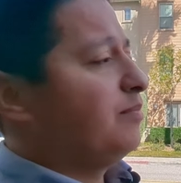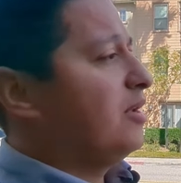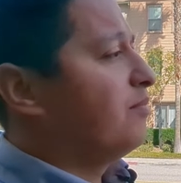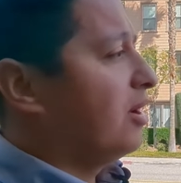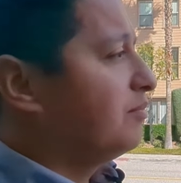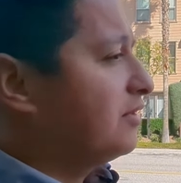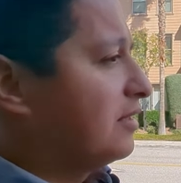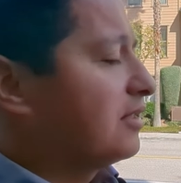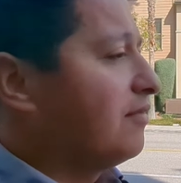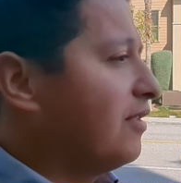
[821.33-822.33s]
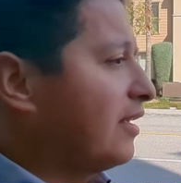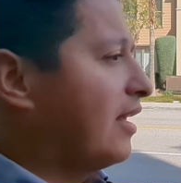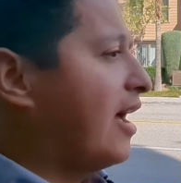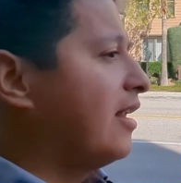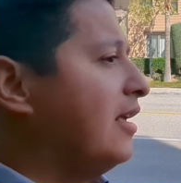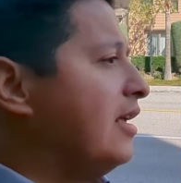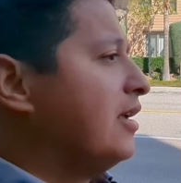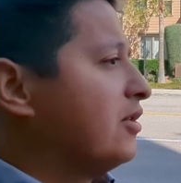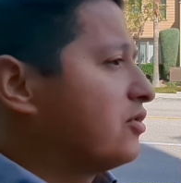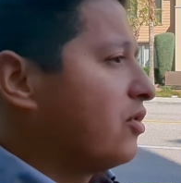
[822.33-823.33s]
speed bumps and stuff like that.
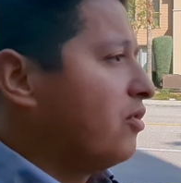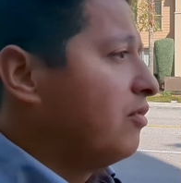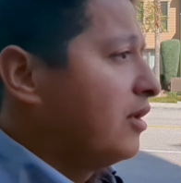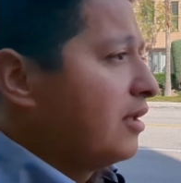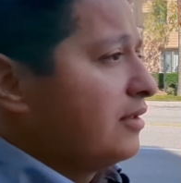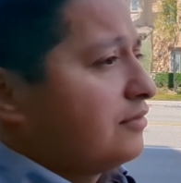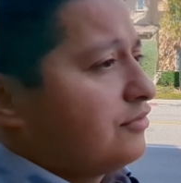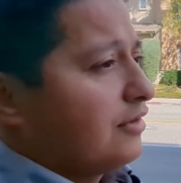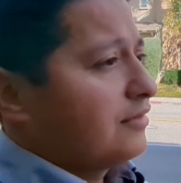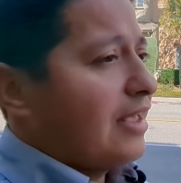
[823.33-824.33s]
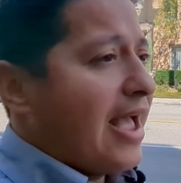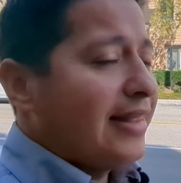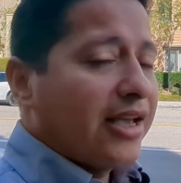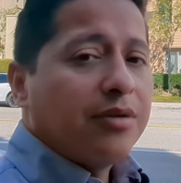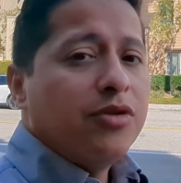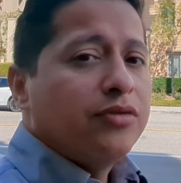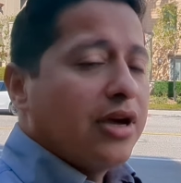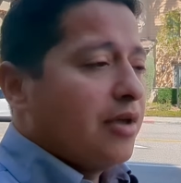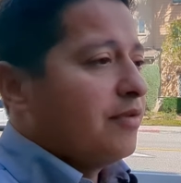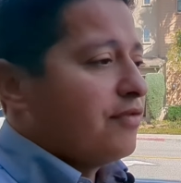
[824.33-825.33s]
So just add that commute
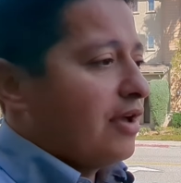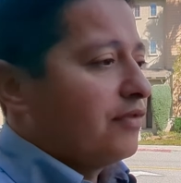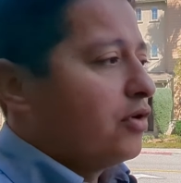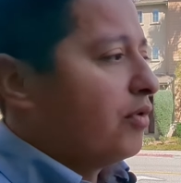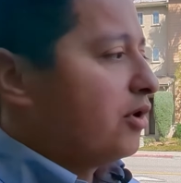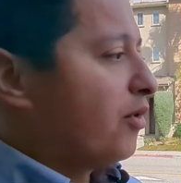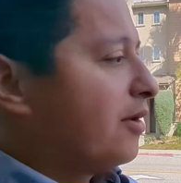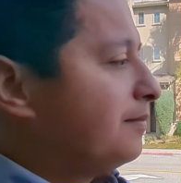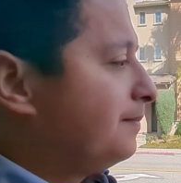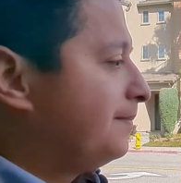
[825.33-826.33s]
time if you have to go anywhere.